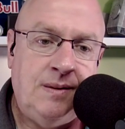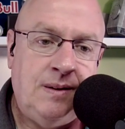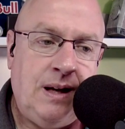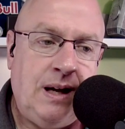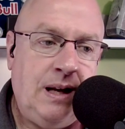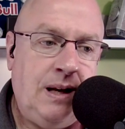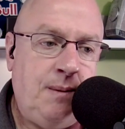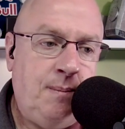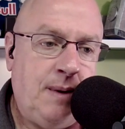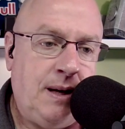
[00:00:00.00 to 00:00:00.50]

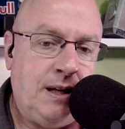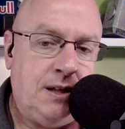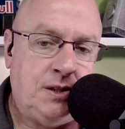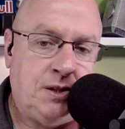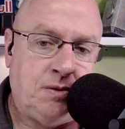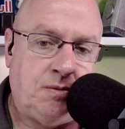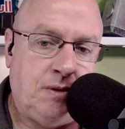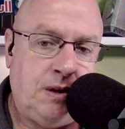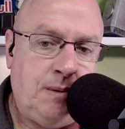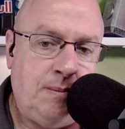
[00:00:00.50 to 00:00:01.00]
anybody
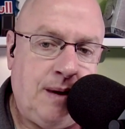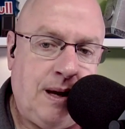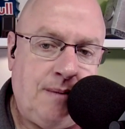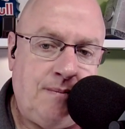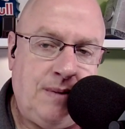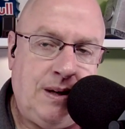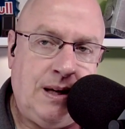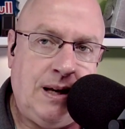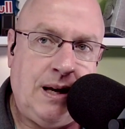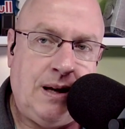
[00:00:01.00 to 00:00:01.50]
scream at
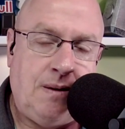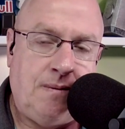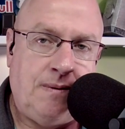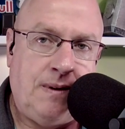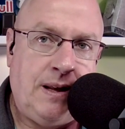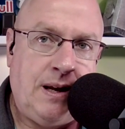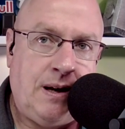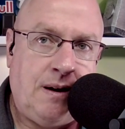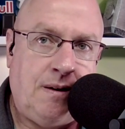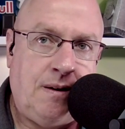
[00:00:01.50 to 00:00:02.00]
me yet over
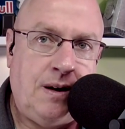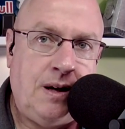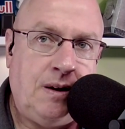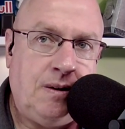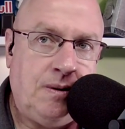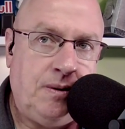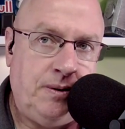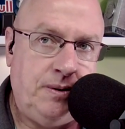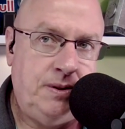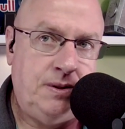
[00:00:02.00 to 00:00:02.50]
that
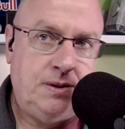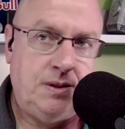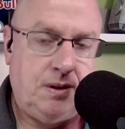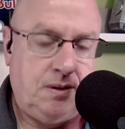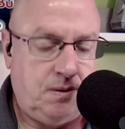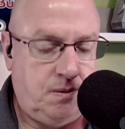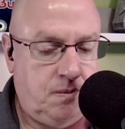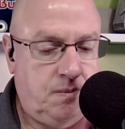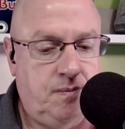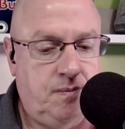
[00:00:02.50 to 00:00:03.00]
article. So.